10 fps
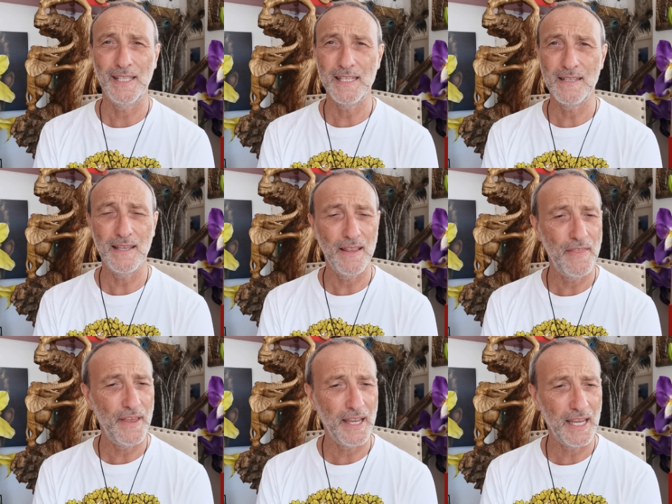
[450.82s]
the,
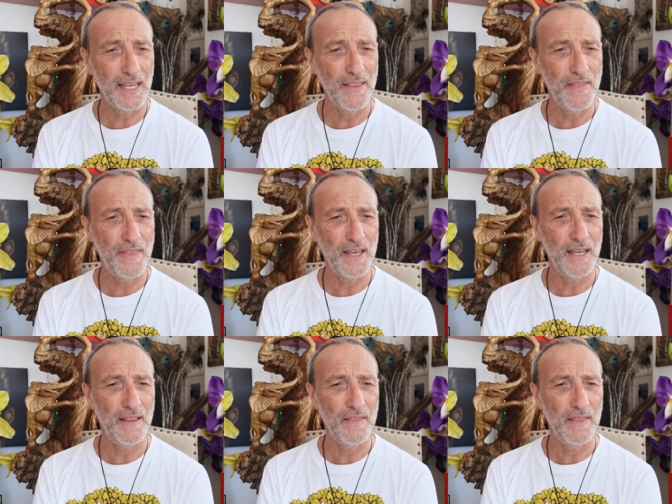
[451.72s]
the, the,
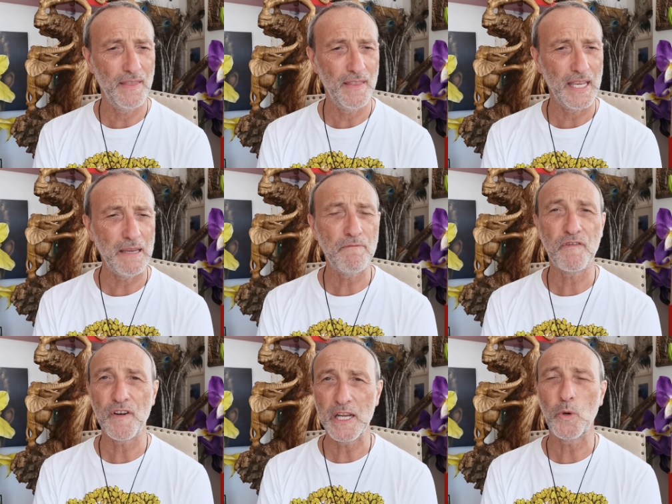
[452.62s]
the
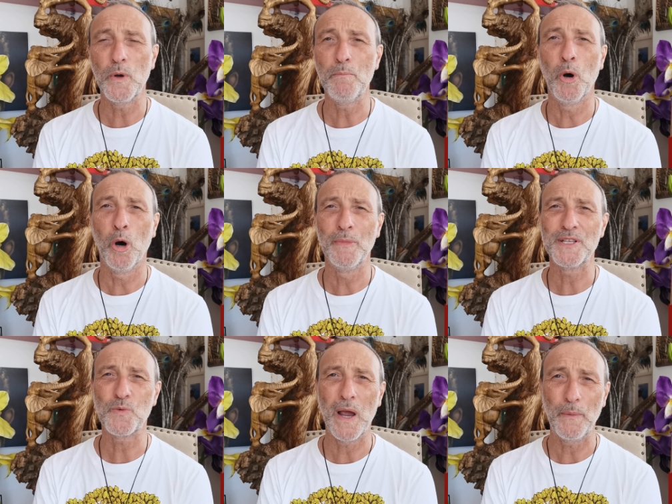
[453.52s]
infrequent
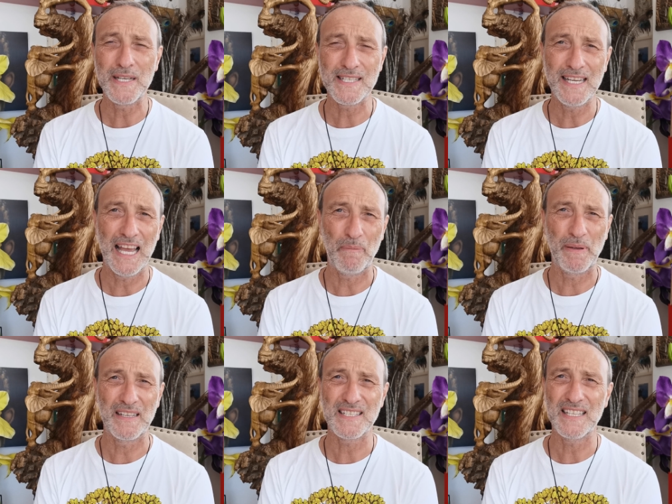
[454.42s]
moments where we see
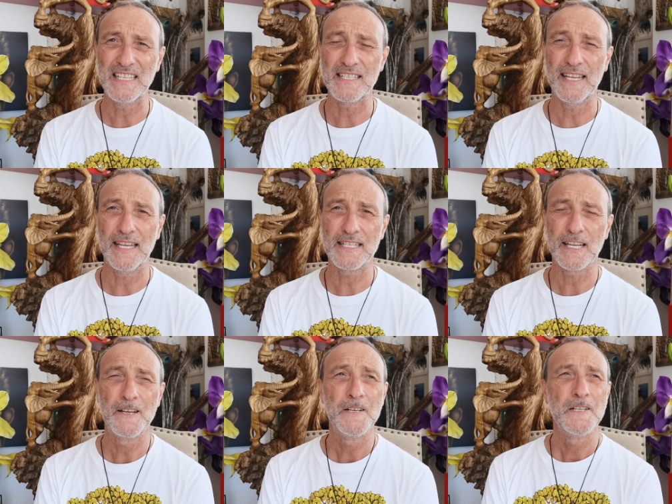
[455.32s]
happiness these
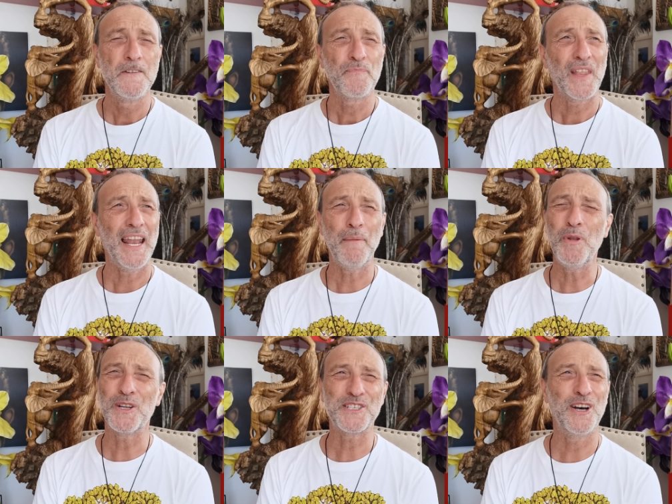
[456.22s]
days. And I'm
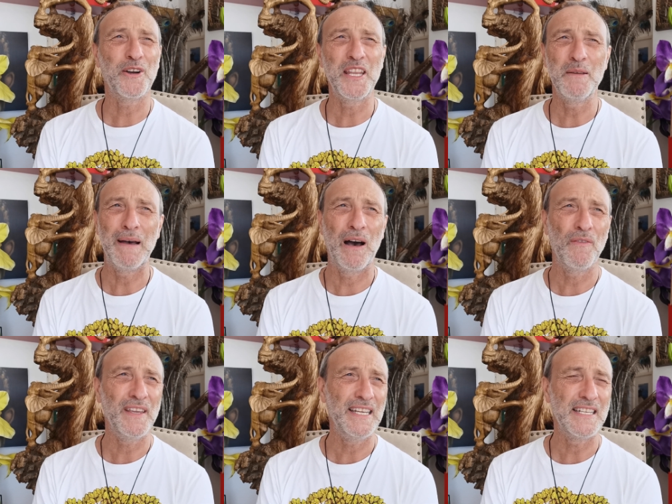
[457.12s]
not talking
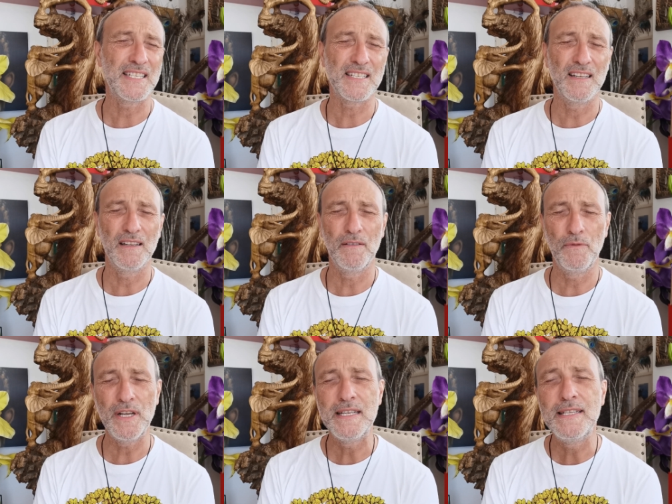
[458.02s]
about these
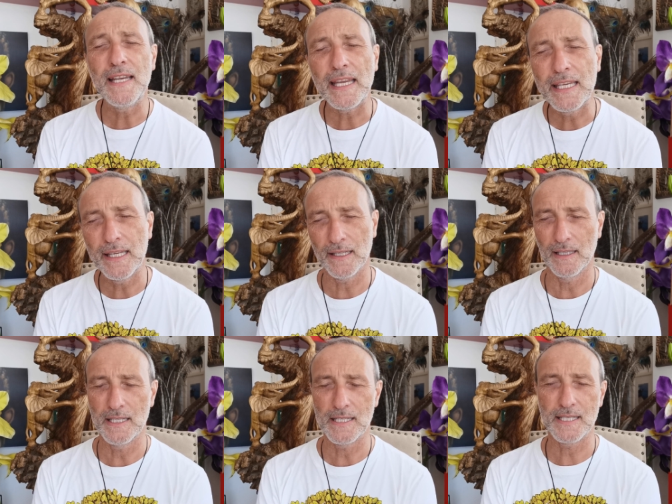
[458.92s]

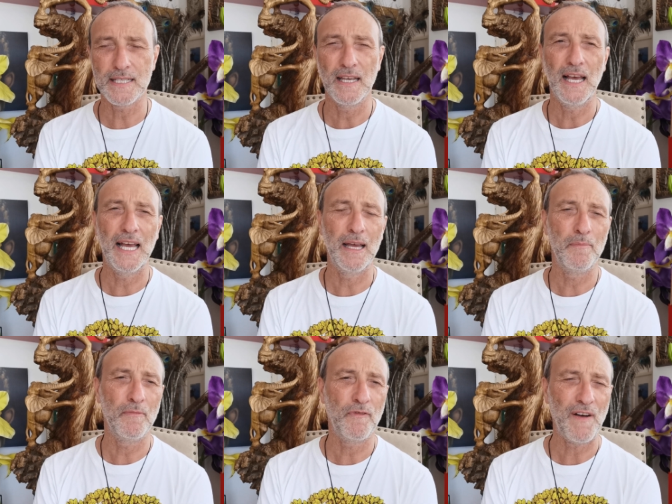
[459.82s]
ridiculous
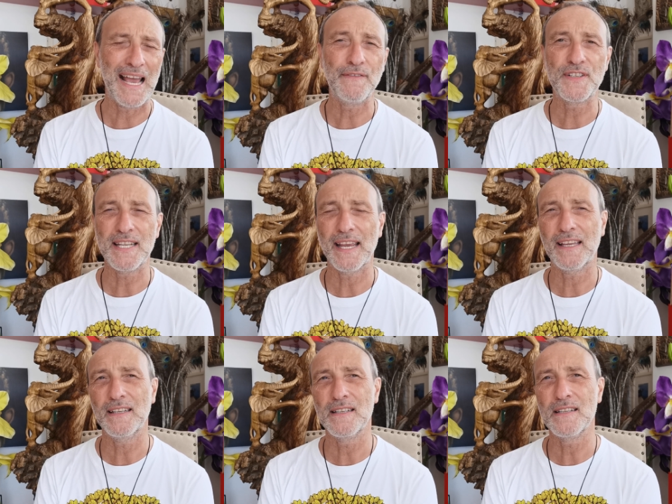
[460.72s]
um, five
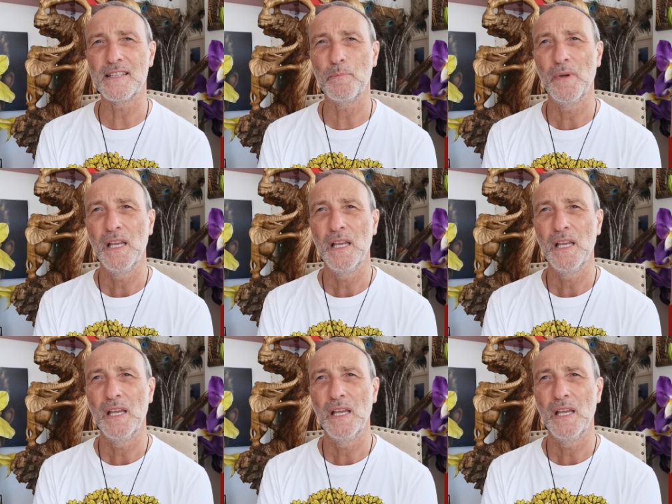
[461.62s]
second